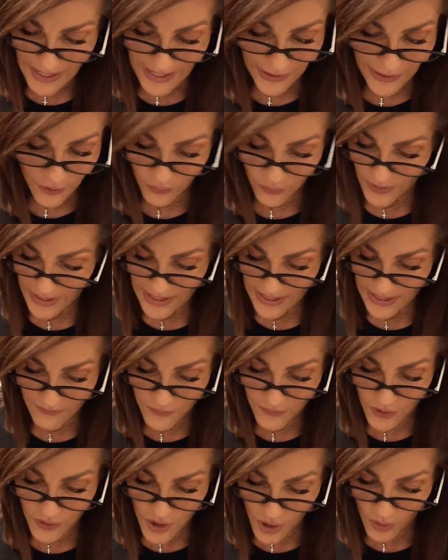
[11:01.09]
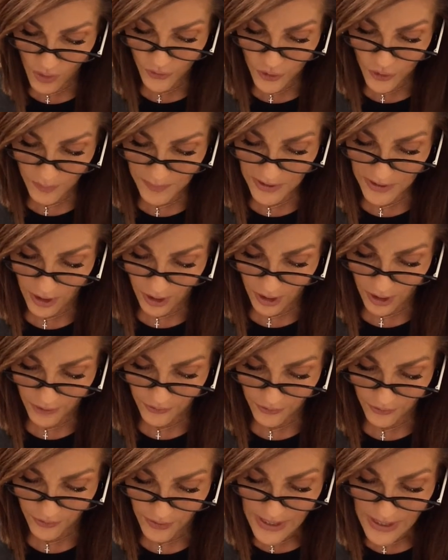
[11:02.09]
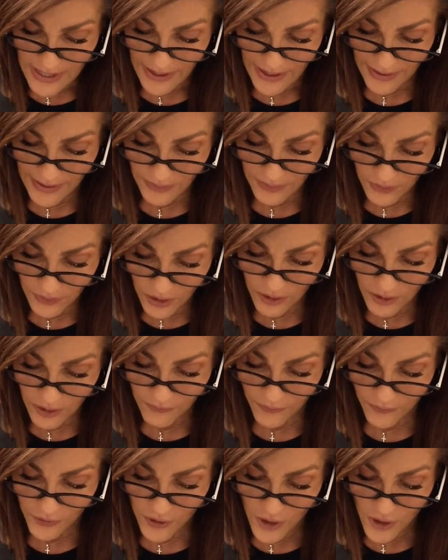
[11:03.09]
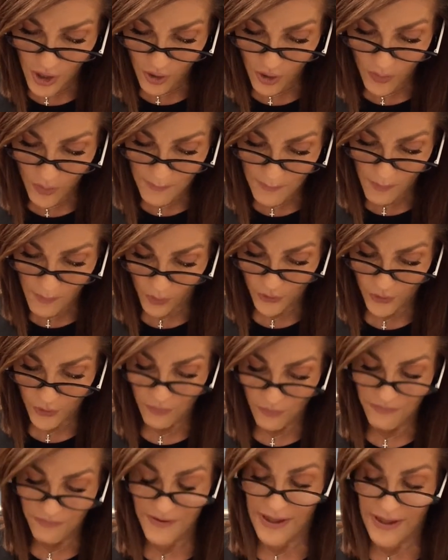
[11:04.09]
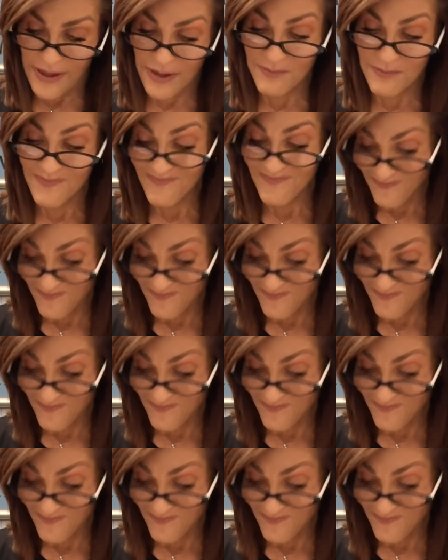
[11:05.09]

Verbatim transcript: I crave no human honor. I look for no mortal fame.